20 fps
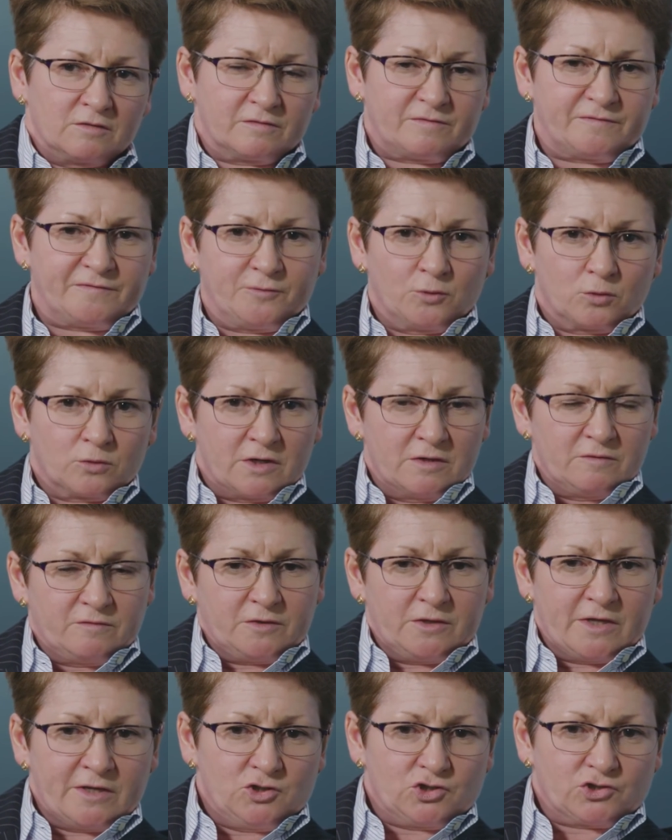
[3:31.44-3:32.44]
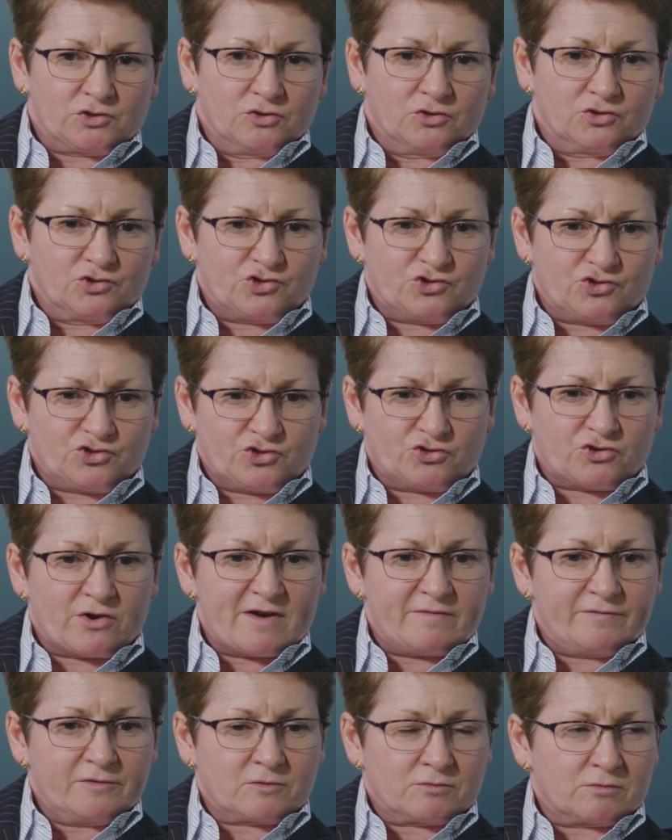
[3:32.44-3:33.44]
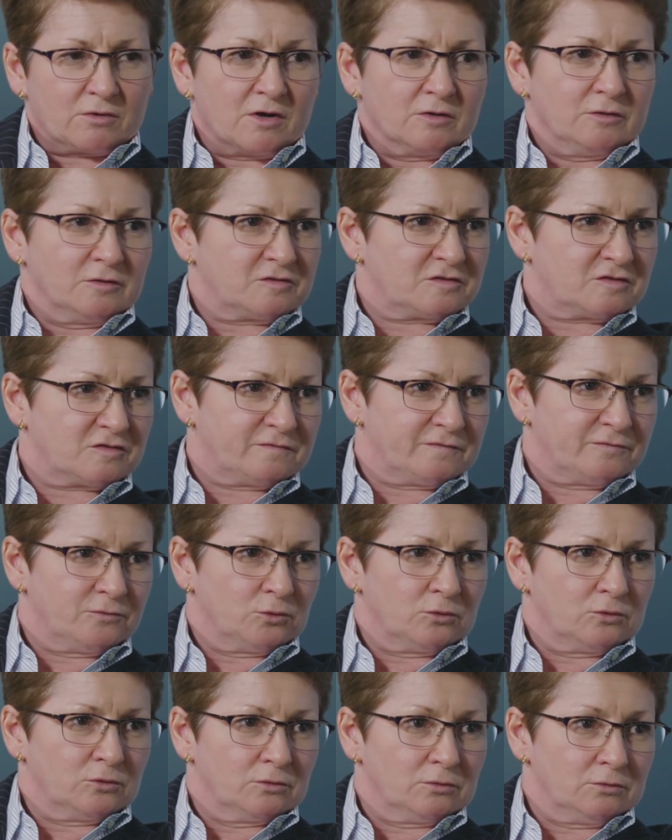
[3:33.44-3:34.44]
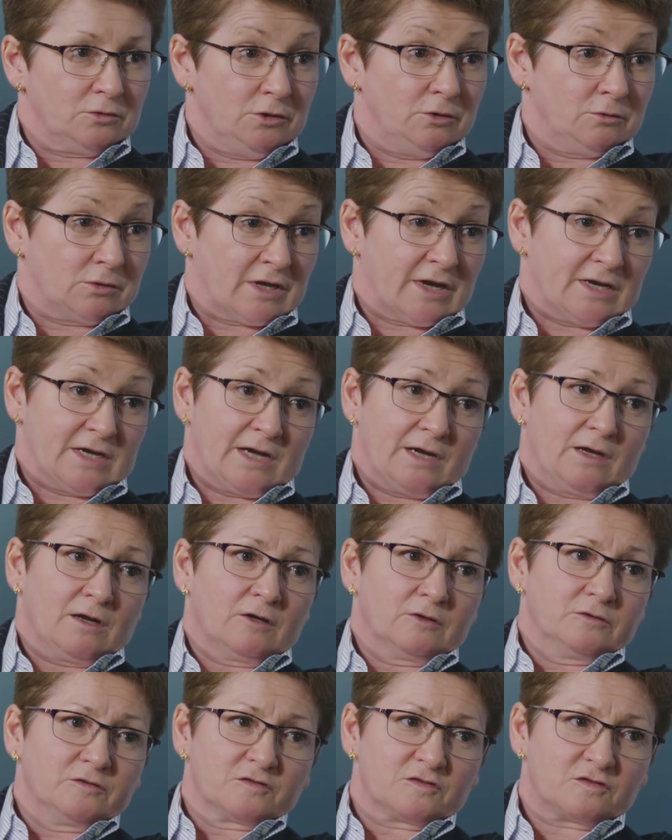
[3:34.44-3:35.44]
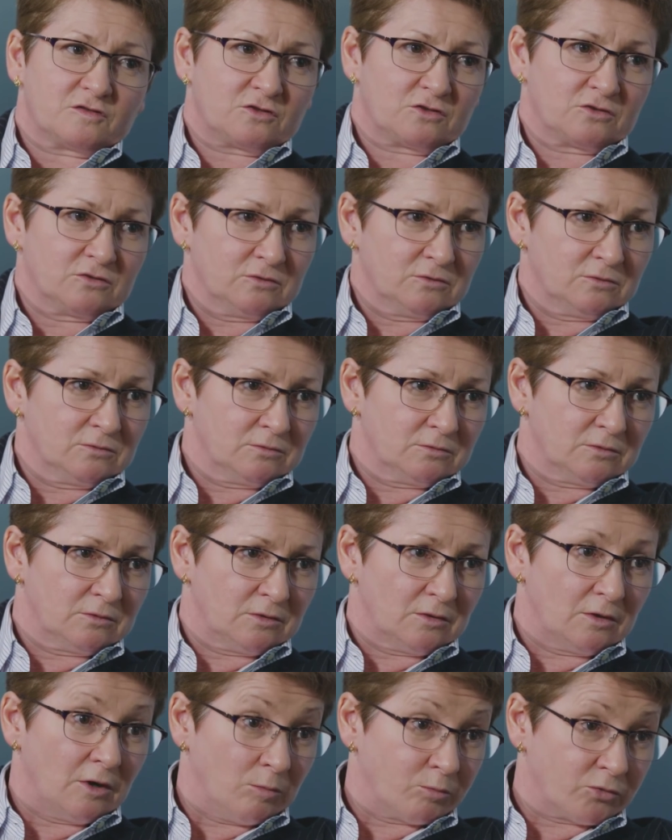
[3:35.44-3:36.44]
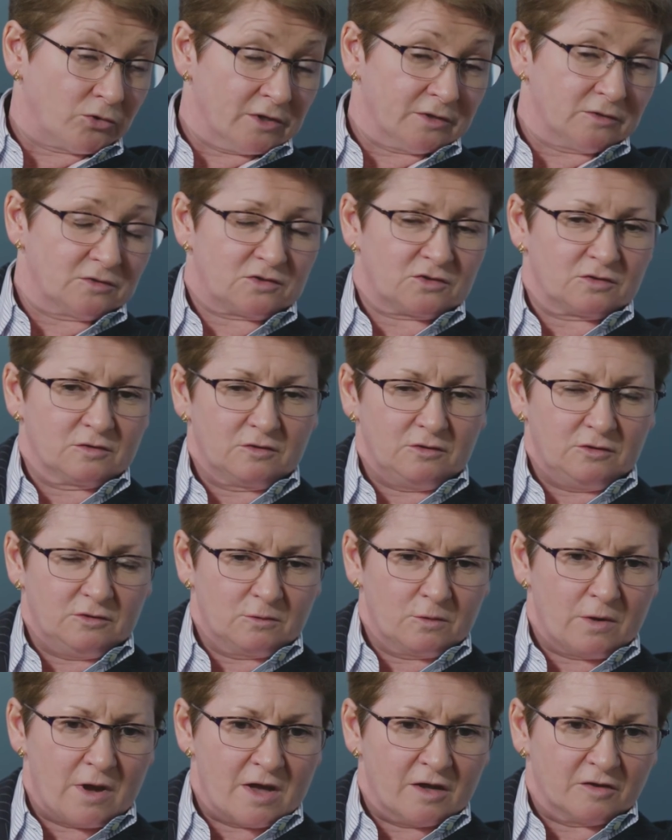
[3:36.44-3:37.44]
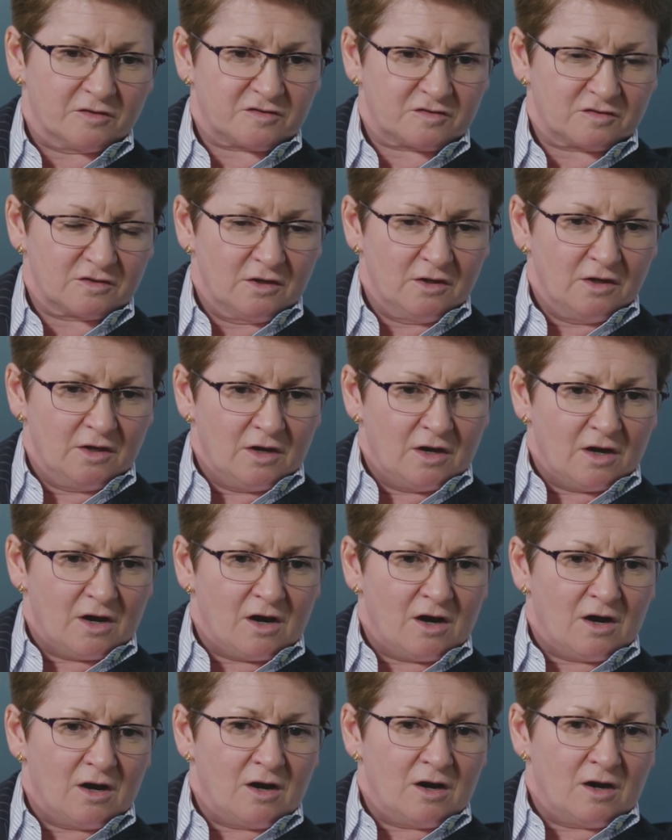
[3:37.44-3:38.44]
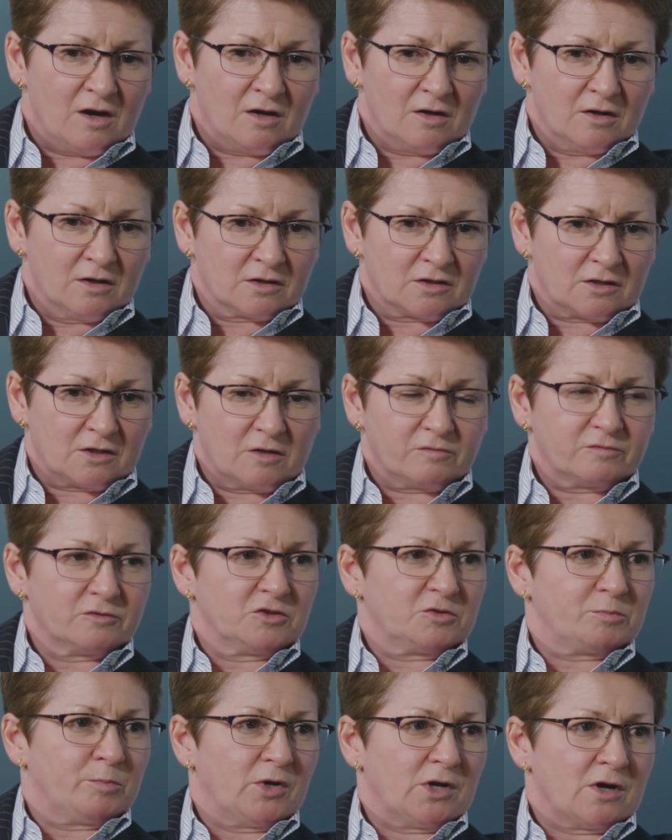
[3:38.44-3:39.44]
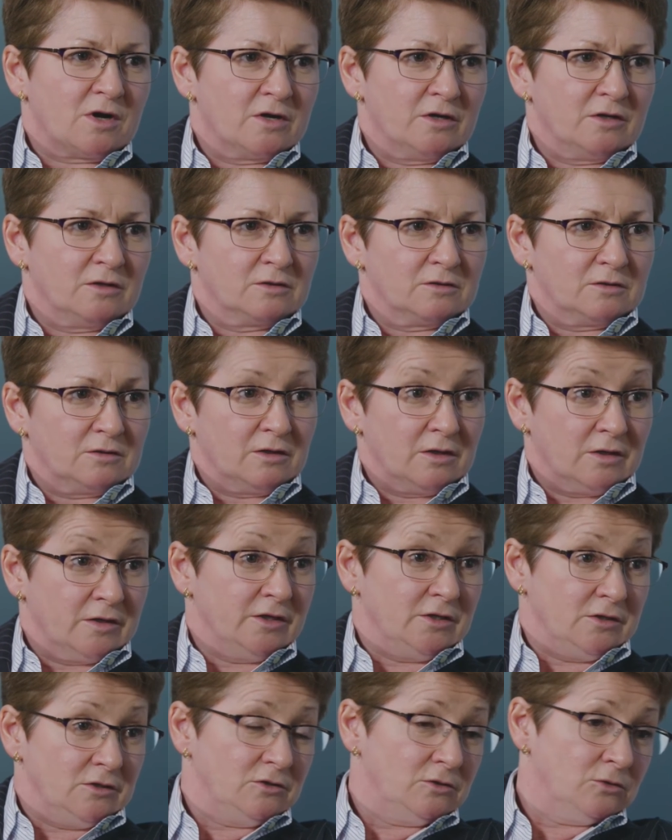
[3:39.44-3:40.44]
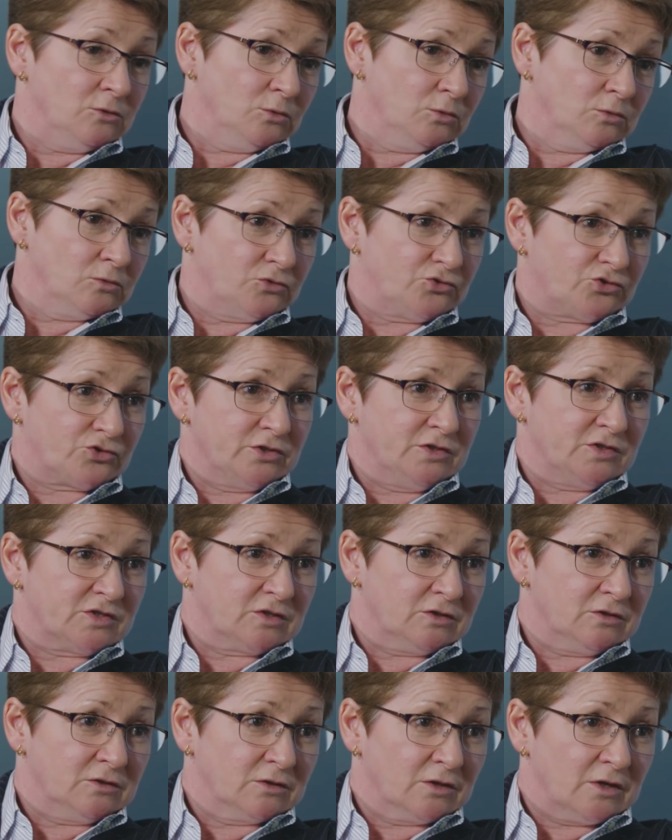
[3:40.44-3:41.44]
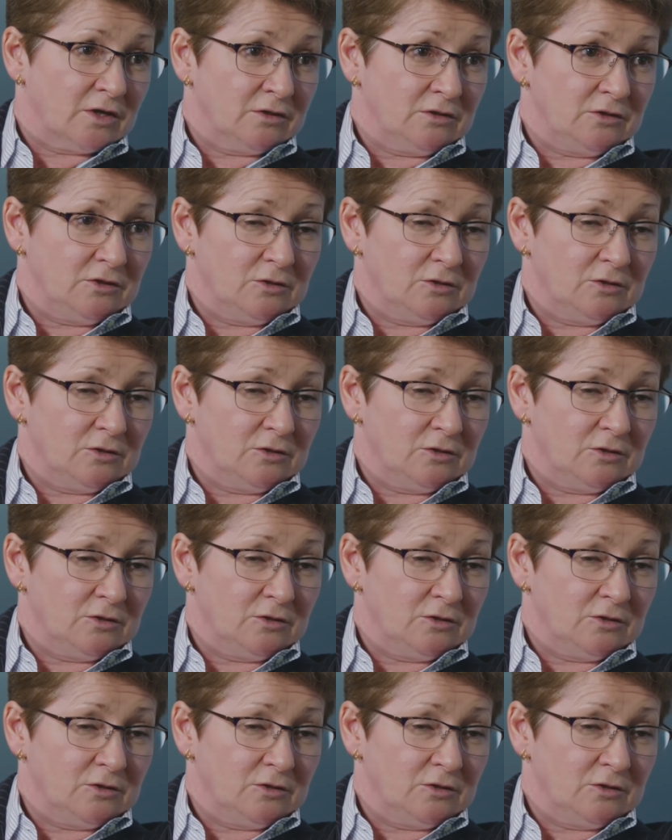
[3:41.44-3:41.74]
for aviation, traffic rights for UK airlines to operate to the US are governed by an EU treaty, a